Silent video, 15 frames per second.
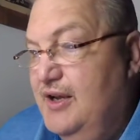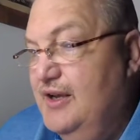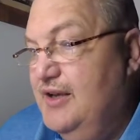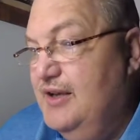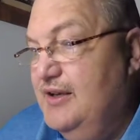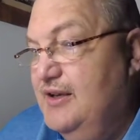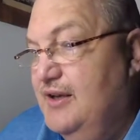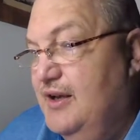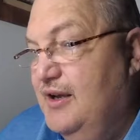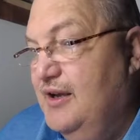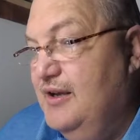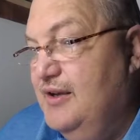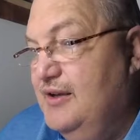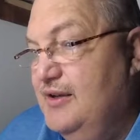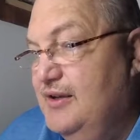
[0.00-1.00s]
in
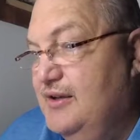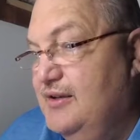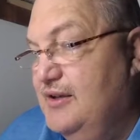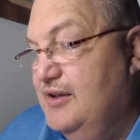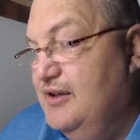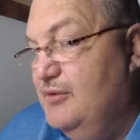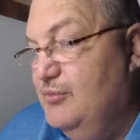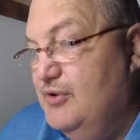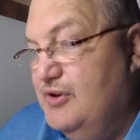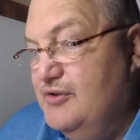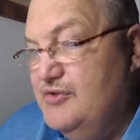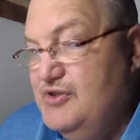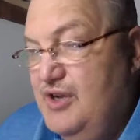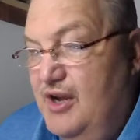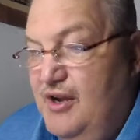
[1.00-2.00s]
in in the book
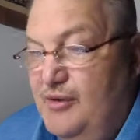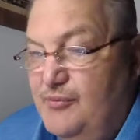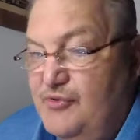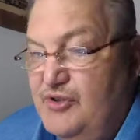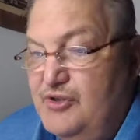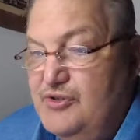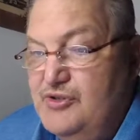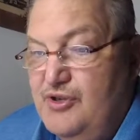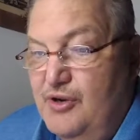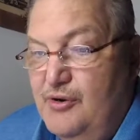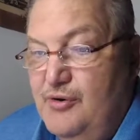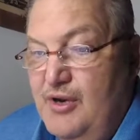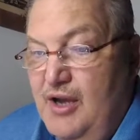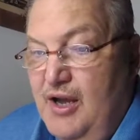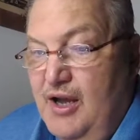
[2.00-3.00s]
of Psalms. And so,